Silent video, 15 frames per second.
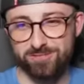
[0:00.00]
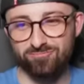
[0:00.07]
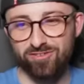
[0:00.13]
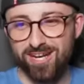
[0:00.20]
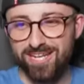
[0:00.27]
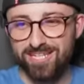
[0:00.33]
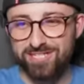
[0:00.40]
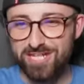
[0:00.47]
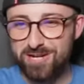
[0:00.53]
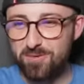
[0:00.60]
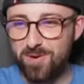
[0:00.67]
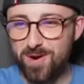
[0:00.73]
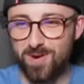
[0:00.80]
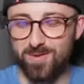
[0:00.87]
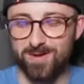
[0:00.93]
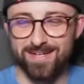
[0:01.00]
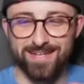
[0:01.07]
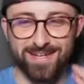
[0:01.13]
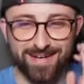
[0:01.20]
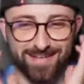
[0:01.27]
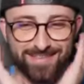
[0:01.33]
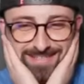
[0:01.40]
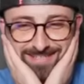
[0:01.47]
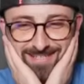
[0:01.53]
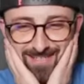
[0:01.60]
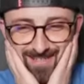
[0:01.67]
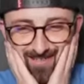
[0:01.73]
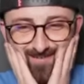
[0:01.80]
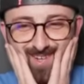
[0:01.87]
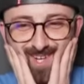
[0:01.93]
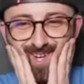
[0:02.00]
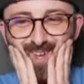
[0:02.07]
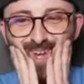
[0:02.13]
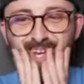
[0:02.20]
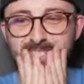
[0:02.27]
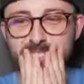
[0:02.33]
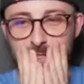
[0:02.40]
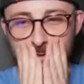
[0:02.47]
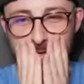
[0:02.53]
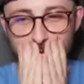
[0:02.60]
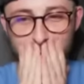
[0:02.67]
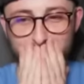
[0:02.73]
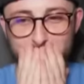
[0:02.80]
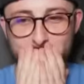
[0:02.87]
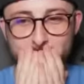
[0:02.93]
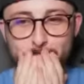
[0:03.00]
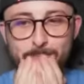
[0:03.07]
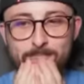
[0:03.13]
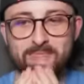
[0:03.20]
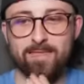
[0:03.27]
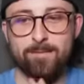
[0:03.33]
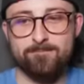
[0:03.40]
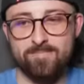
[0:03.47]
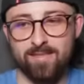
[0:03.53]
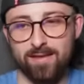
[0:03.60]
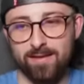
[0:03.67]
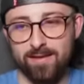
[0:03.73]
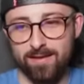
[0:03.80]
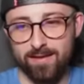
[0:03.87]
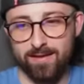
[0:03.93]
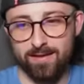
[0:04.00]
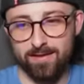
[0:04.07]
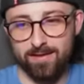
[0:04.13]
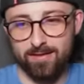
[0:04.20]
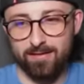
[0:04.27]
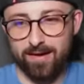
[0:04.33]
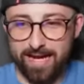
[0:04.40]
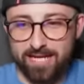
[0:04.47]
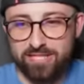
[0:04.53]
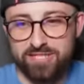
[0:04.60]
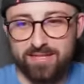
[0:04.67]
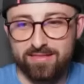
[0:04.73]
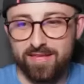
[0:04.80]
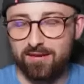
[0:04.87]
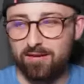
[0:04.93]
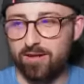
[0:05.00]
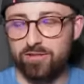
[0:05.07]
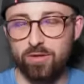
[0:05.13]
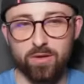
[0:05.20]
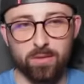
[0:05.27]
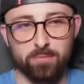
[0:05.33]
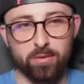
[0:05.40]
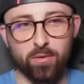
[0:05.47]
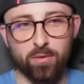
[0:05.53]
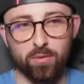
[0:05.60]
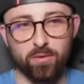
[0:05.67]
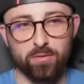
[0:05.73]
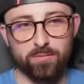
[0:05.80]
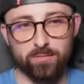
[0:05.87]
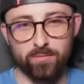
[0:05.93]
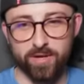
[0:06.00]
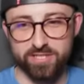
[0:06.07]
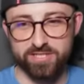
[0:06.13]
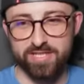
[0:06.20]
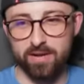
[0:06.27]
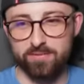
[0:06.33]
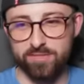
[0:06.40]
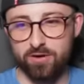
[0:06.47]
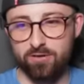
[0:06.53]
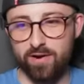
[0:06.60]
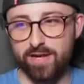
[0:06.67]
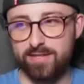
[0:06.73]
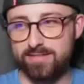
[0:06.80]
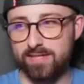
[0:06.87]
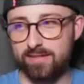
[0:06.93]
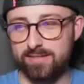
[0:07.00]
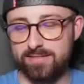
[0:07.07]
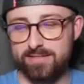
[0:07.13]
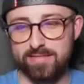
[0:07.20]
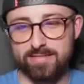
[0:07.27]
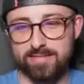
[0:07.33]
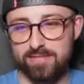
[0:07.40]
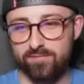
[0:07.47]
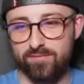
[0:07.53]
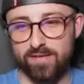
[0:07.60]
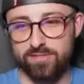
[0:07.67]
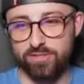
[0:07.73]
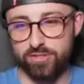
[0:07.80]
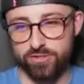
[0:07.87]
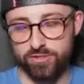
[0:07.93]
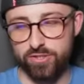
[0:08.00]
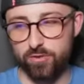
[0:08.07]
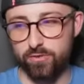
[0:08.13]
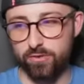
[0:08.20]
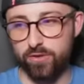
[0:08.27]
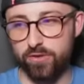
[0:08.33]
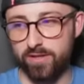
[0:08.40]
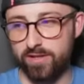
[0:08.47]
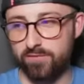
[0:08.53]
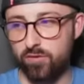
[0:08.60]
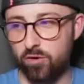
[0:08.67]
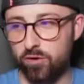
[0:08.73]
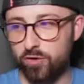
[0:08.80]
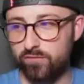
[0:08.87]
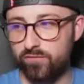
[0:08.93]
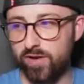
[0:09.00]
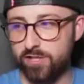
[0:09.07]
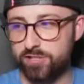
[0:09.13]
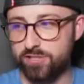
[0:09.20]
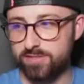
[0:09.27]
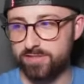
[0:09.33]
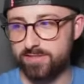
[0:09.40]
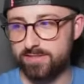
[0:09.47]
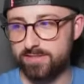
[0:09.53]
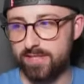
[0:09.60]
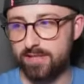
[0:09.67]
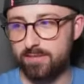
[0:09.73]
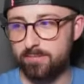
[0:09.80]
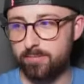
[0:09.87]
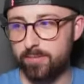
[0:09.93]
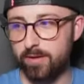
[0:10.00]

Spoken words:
Really, Chilwell. I really like Chilwell, though. I actually think I'd do Laporte, which sounds crazy because City's defence are just so good and they've got good fixtures, City.